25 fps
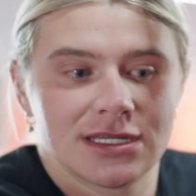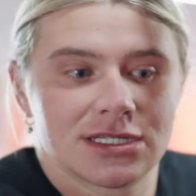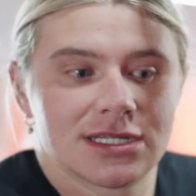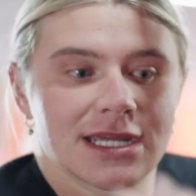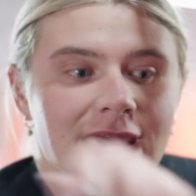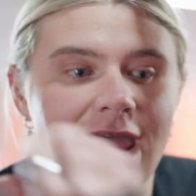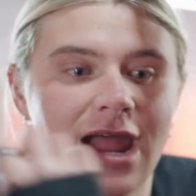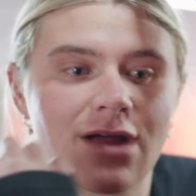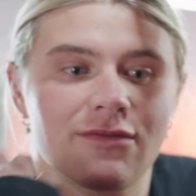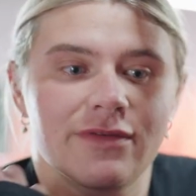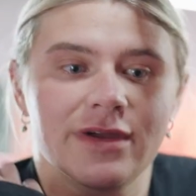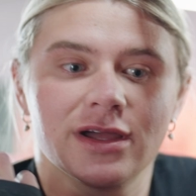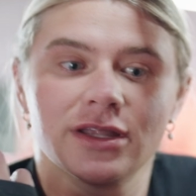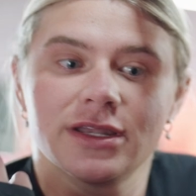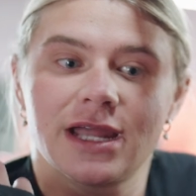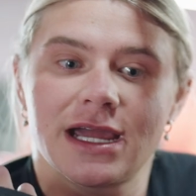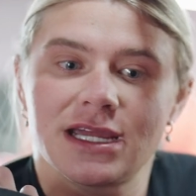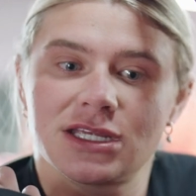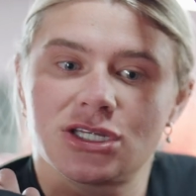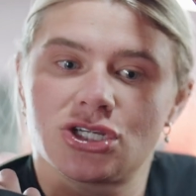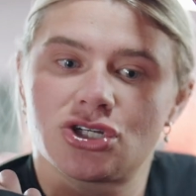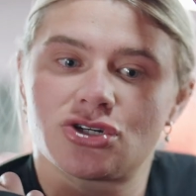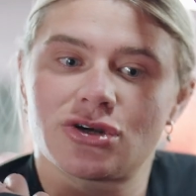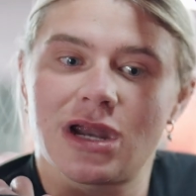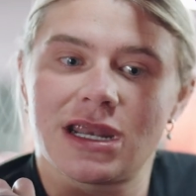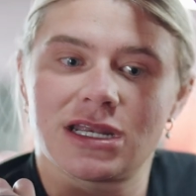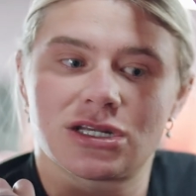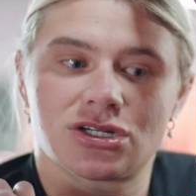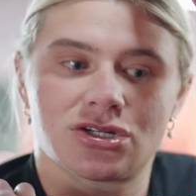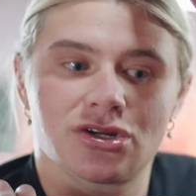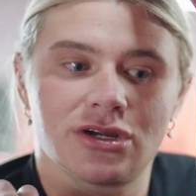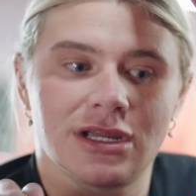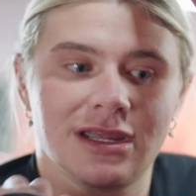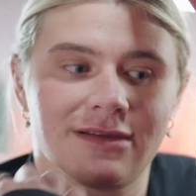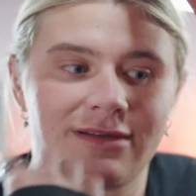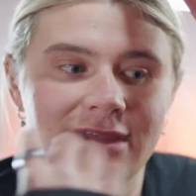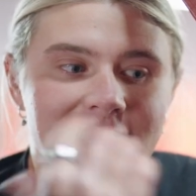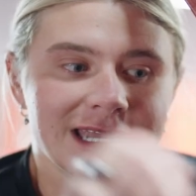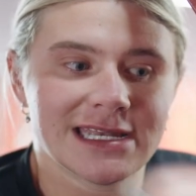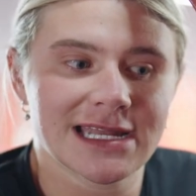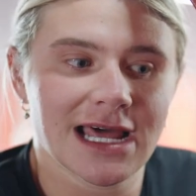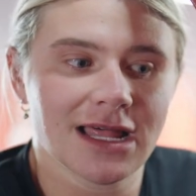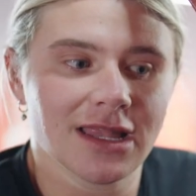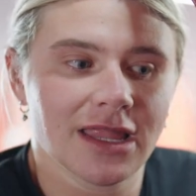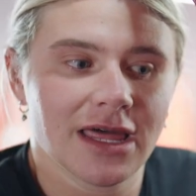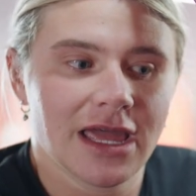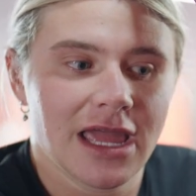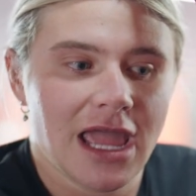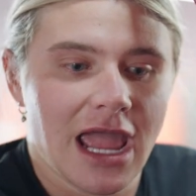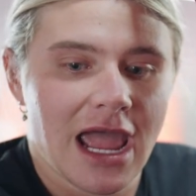to get a real nice stretch through your rear delt.